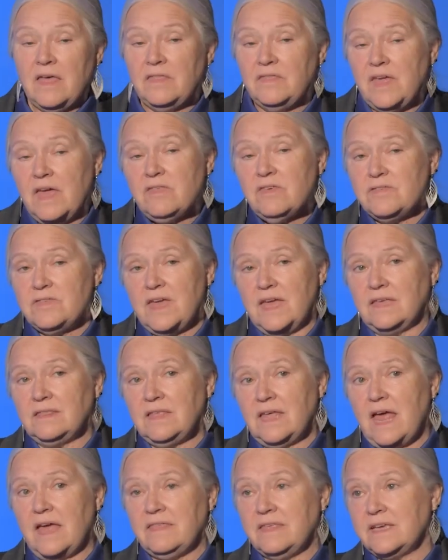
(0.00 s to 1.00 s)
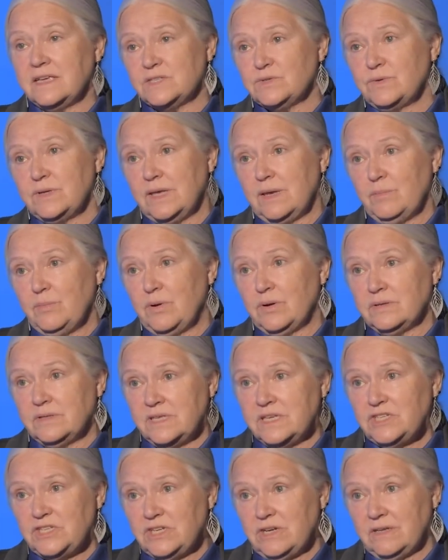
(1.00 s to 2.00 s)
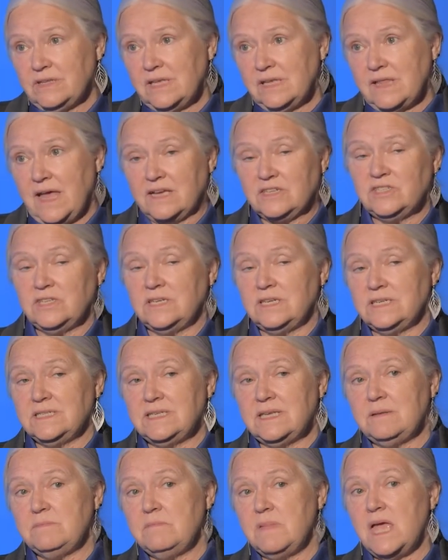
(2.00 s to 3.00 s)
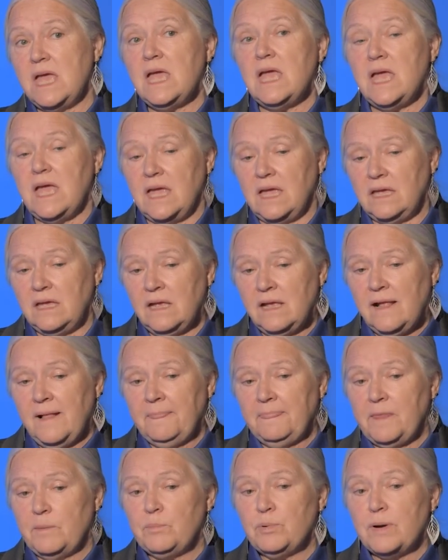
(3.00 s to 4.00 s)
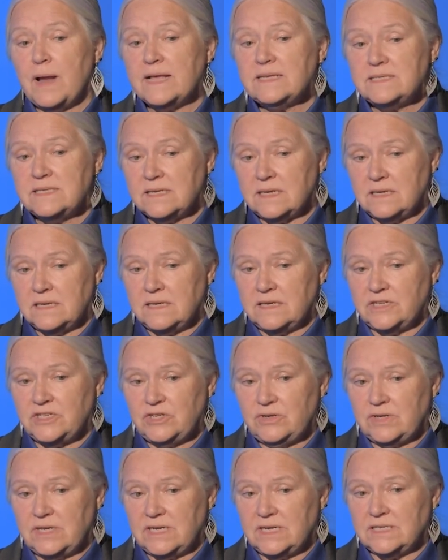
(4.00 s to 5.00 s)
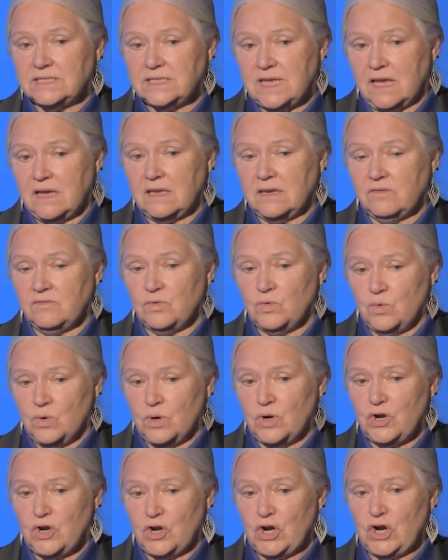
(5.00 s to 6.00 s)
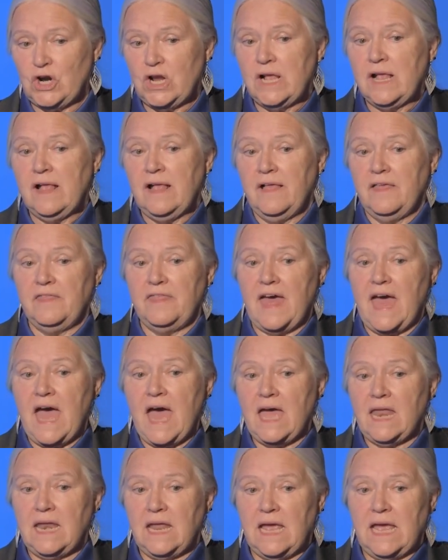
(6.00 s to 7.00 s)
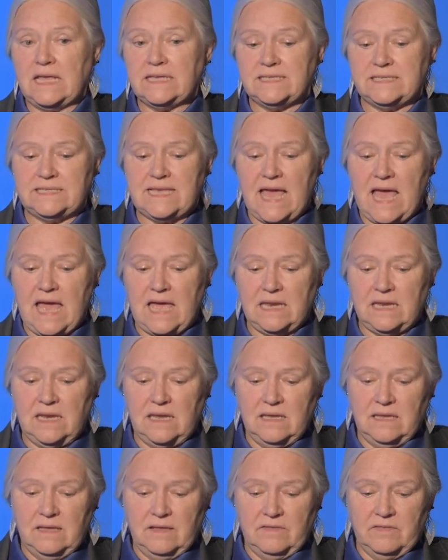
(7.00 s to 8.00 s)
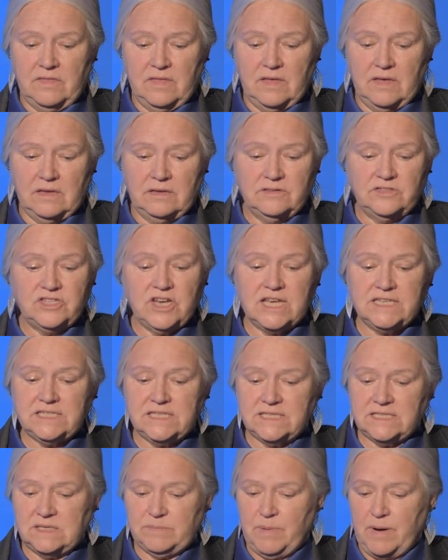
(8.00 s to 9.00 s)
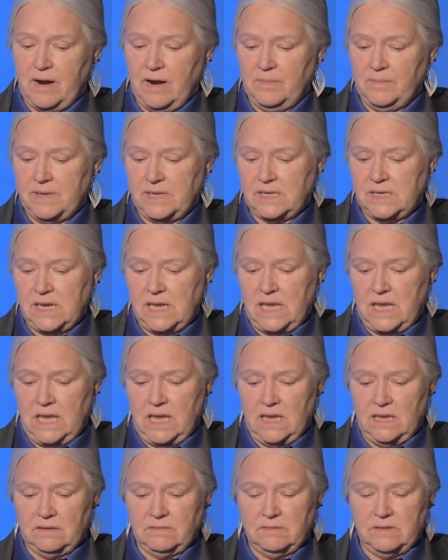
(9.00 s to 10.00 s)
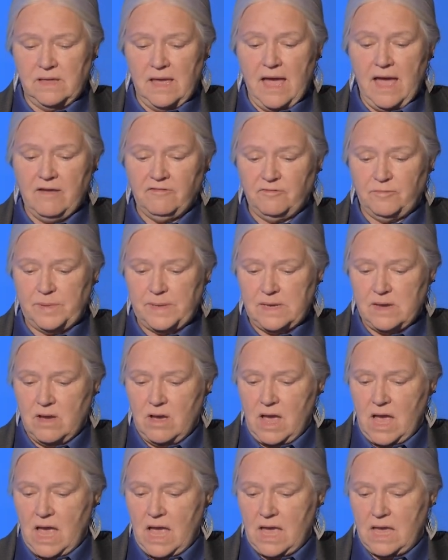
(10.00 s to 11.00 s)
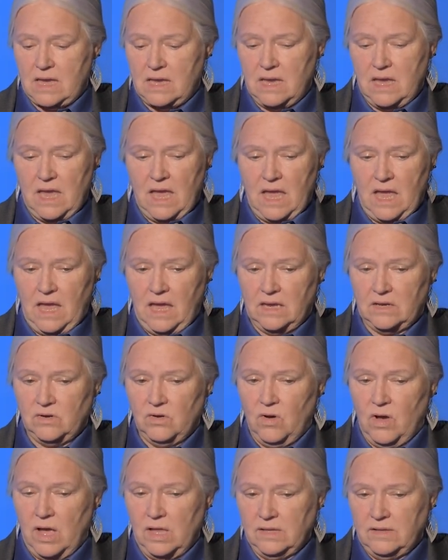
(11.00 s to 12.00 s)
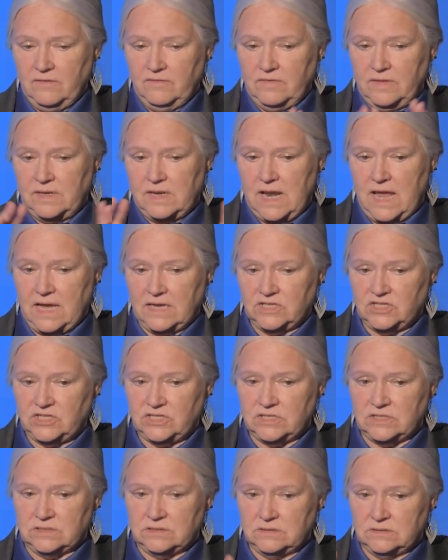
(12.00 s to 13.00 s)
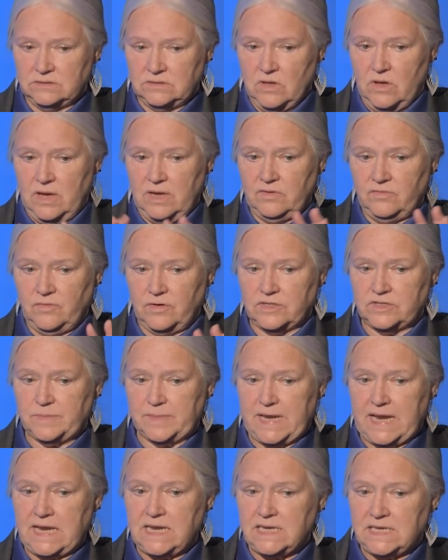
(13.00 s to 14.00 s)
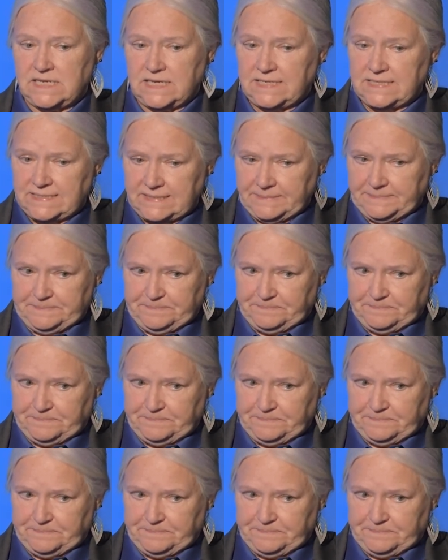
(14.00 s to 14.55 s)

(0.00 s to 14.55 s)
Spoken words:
The other thing that I think is really important this year in the election is in May, the president issued an executive order that said the Justice Department and the FBI and all of the national law enforcement entities